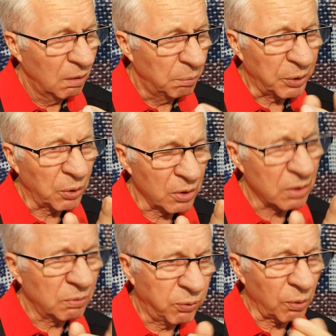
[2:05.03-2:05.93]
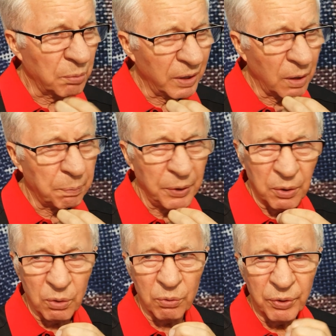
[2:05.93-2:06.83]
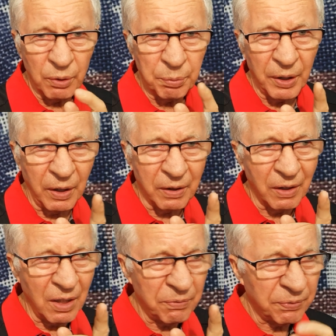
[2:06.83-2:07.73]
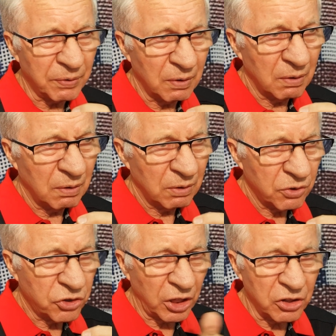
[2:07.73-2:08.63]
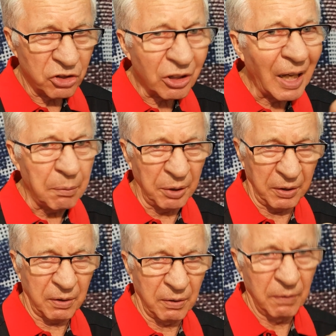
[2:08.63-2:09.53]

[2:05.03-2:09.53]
Because for my opinion, will be enough change timing.